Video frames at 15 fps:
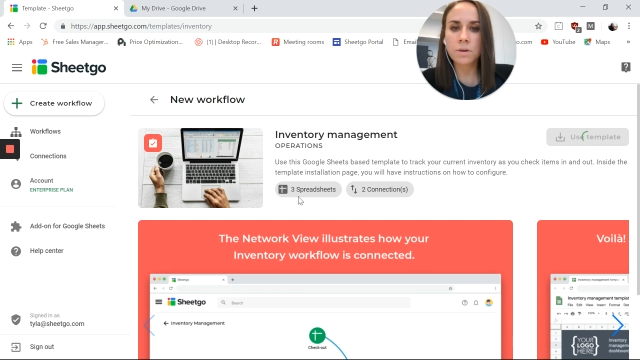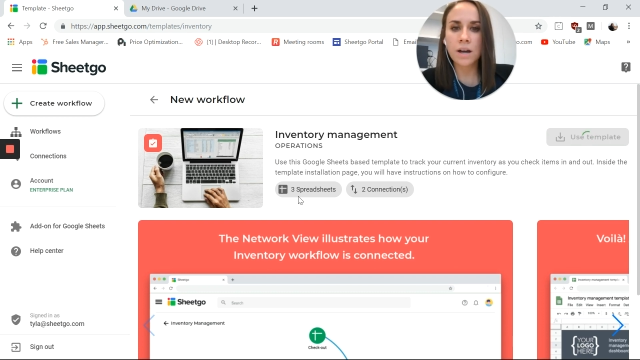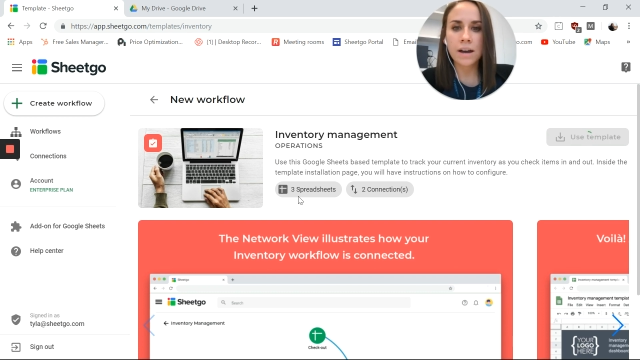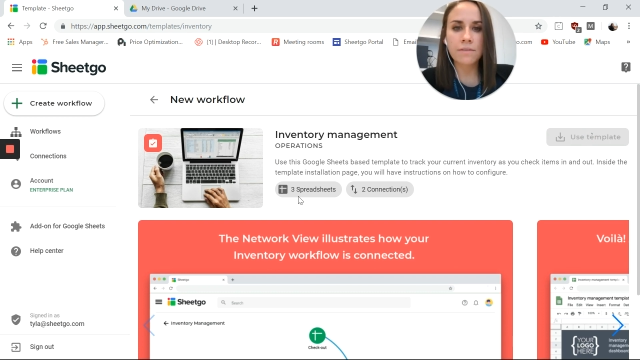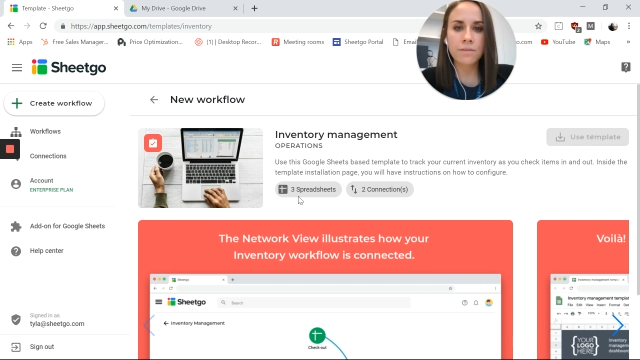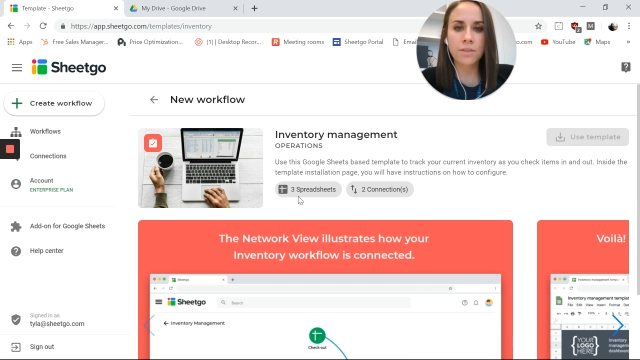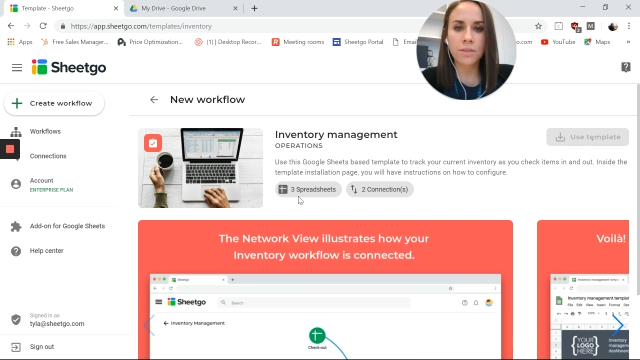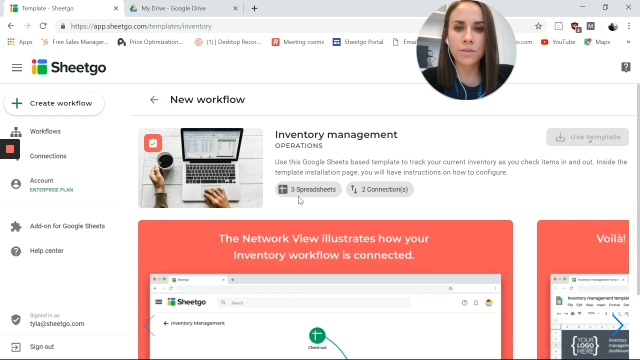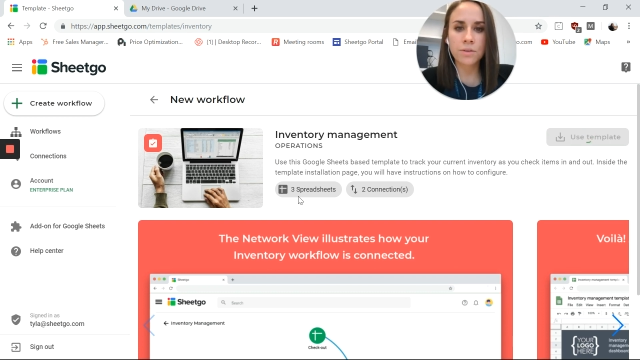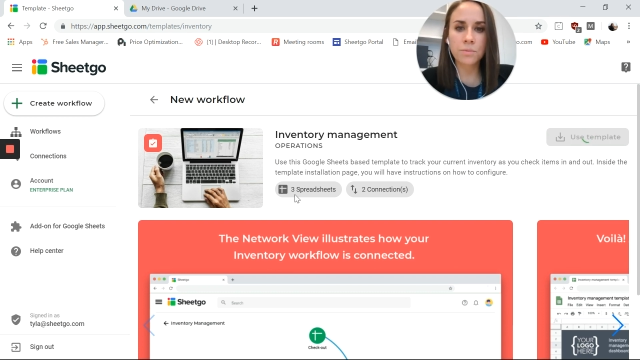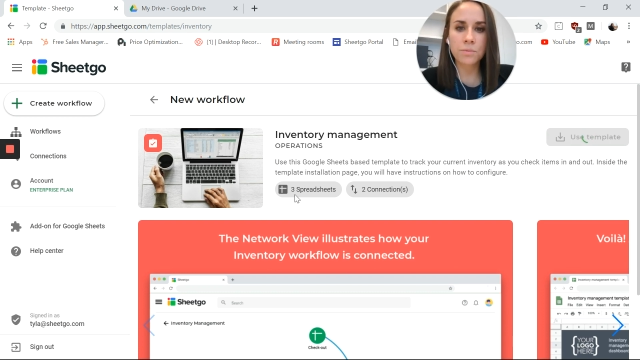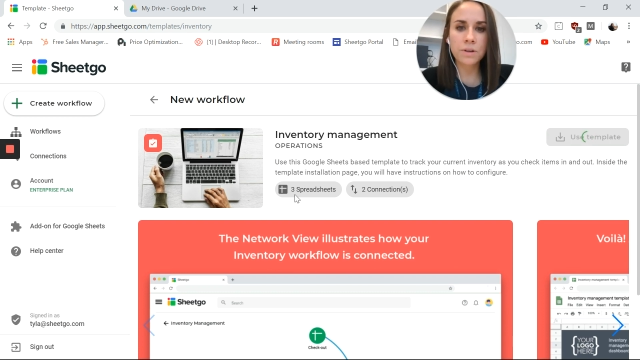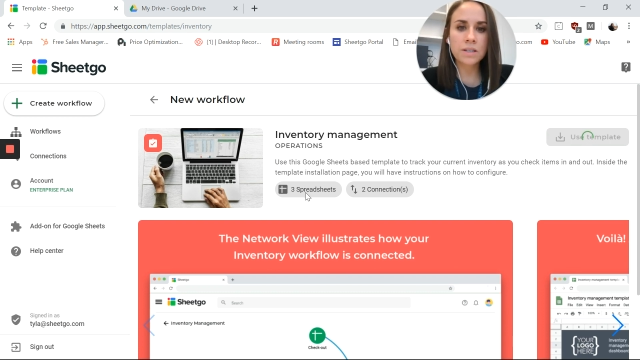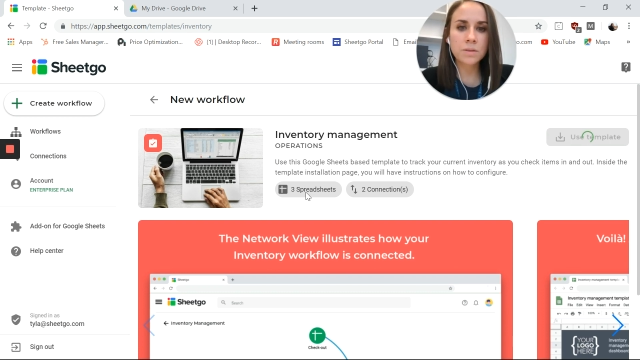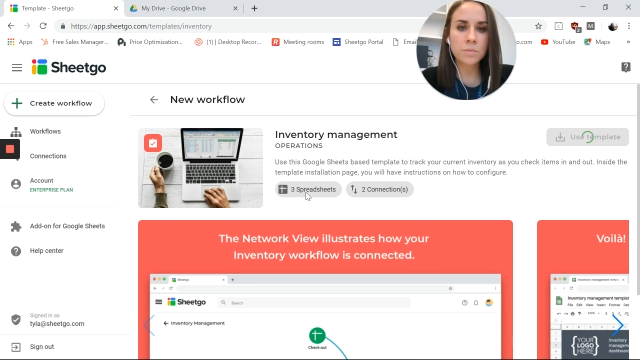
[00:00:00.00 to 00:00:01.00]
we'll have
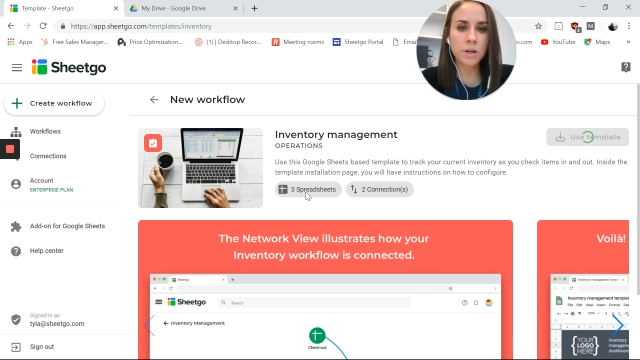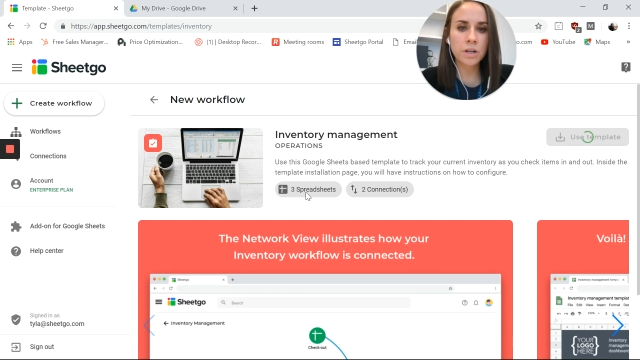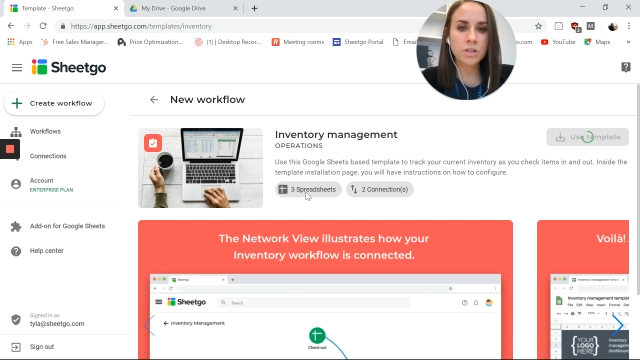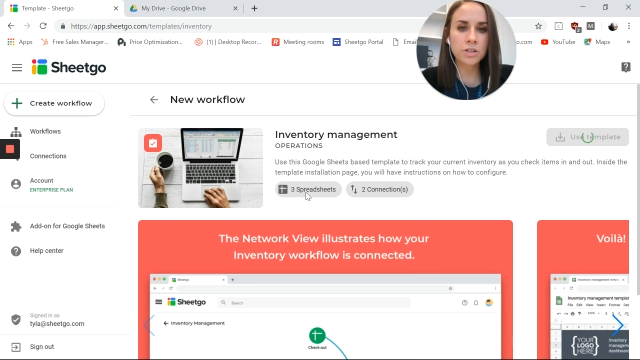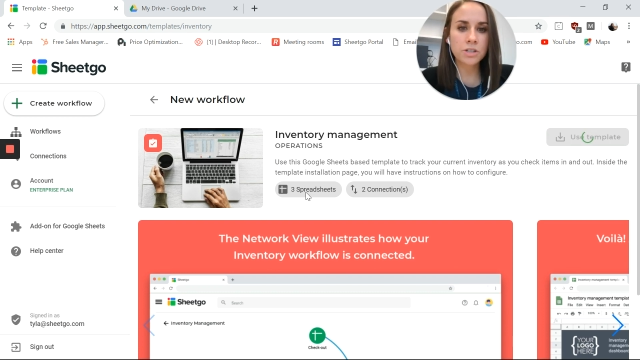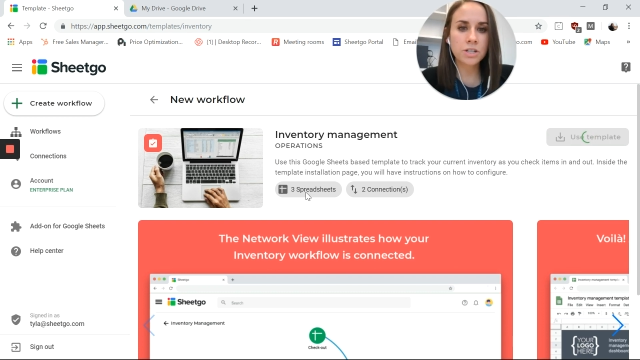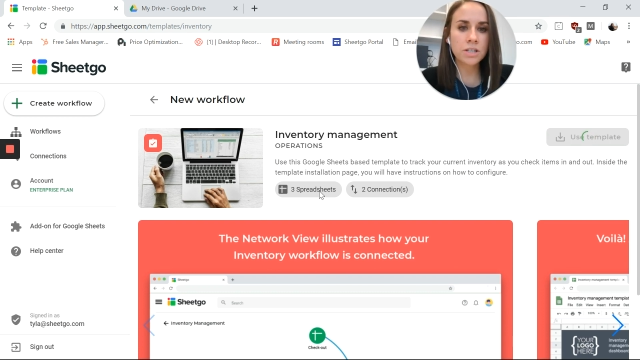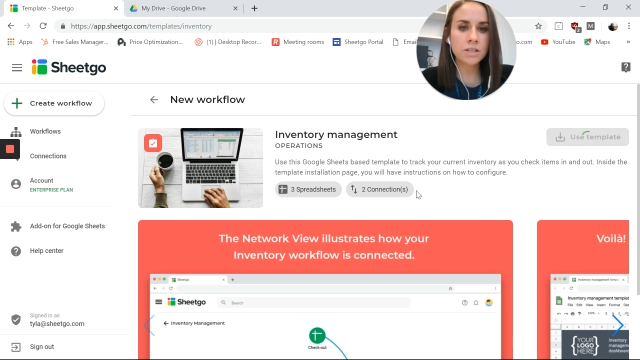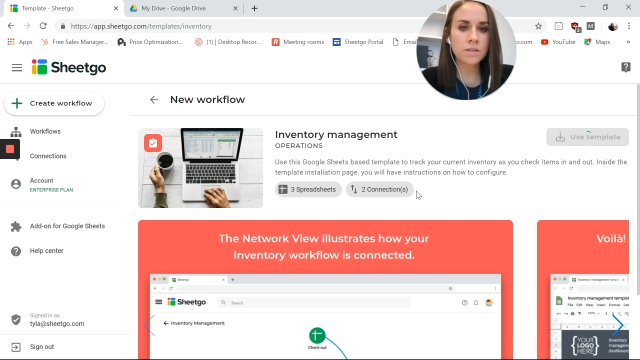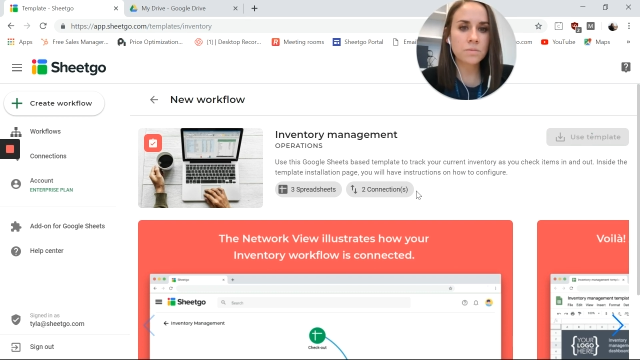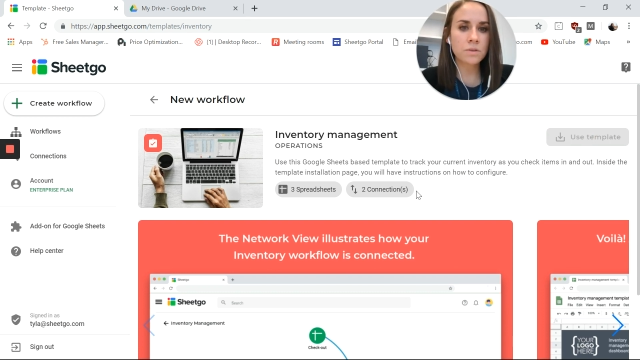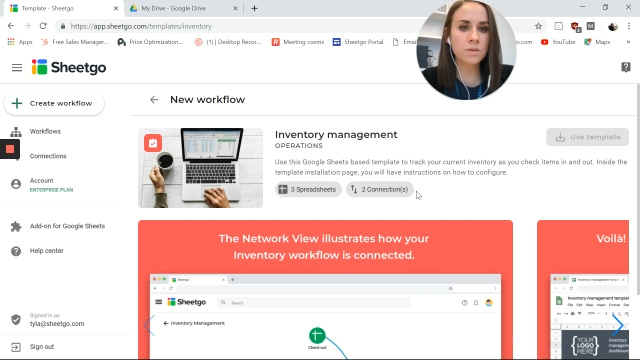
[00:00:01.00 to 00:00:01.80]
3 spreadsheets